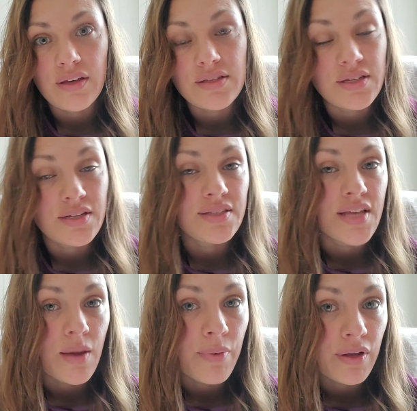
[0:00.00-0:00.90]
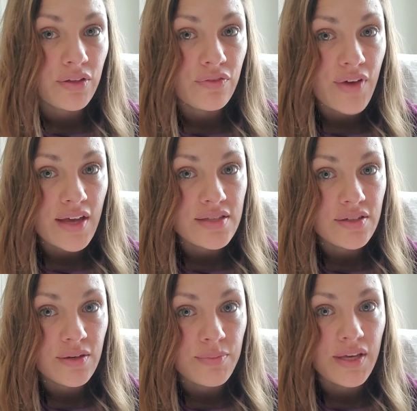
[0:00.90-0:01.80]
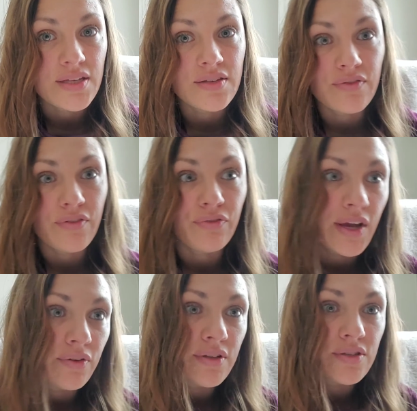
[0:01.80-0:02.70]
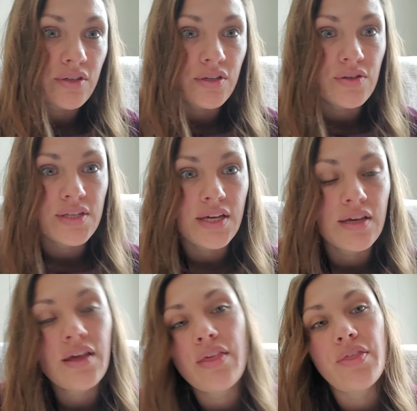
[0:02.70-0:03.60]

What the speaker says: it's going to set up on you faster because of a fragrance you're using,